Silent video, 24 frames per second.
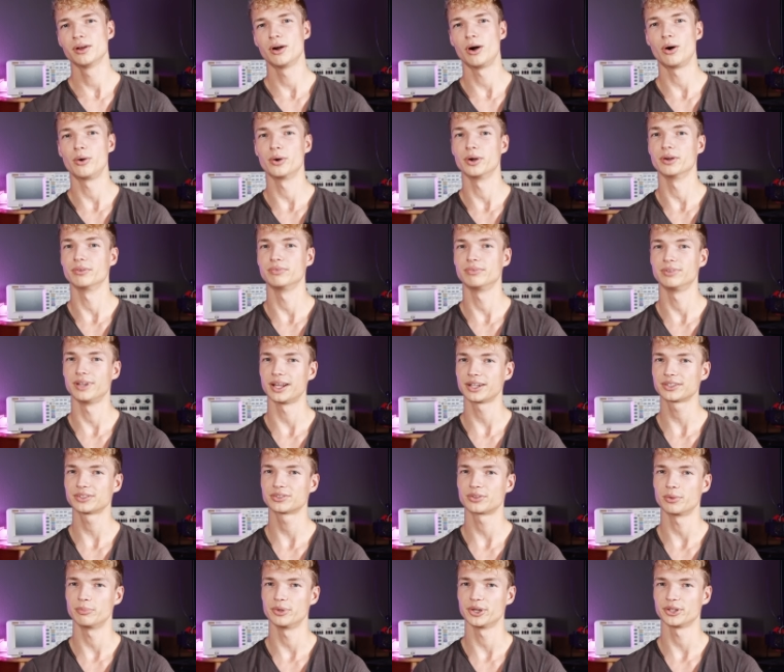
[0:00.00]
or a
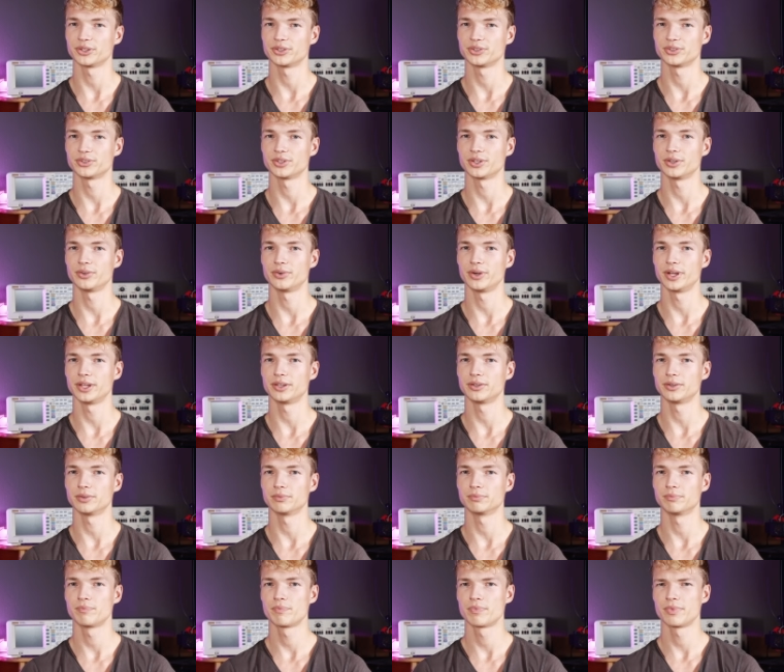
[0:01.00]
flux compression generator.
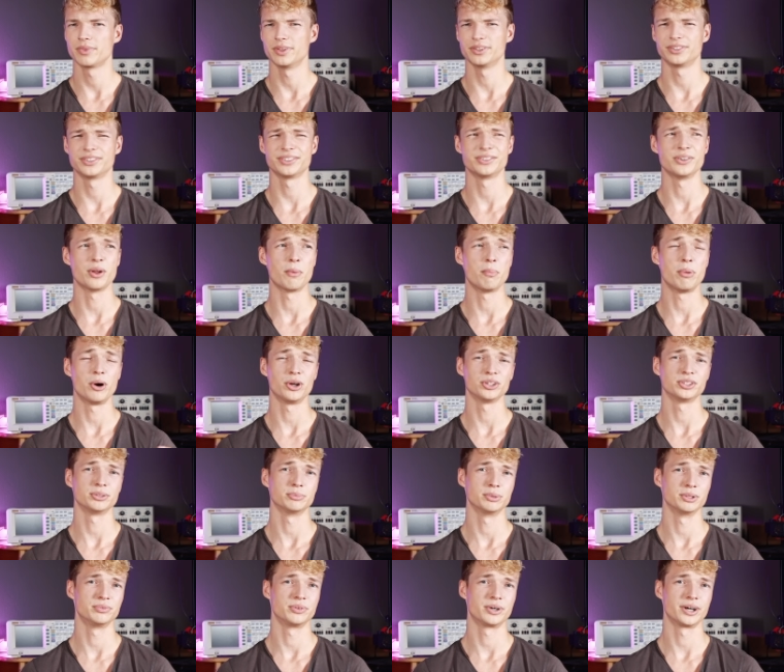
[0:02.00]
This is not
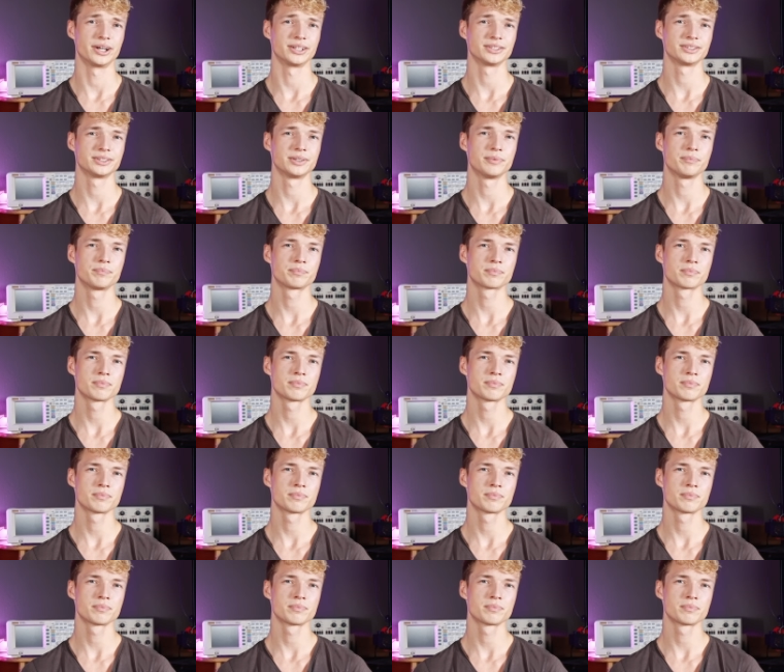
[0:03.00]
possible for us.